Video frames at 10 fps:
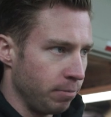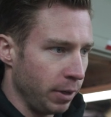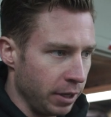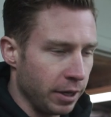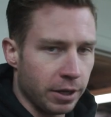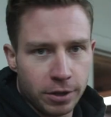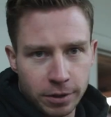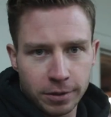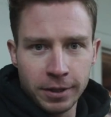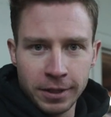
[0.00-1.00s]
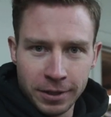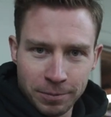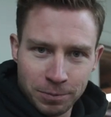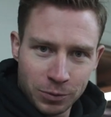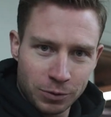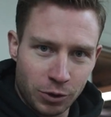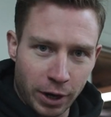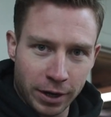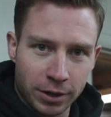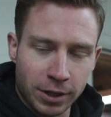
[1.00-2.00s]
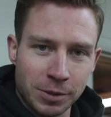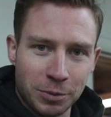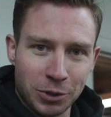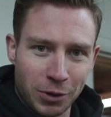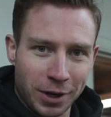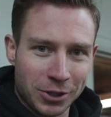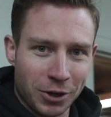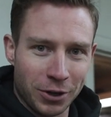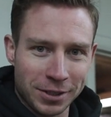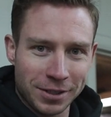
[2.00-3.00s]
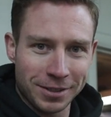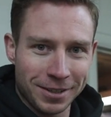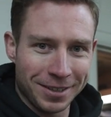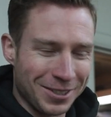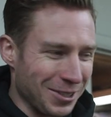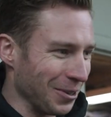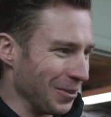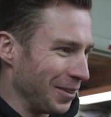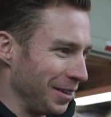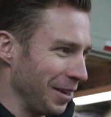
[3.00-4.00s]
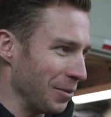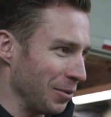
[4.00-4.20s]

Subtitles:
But yet, track car doesn't mean trash car, as I say. So I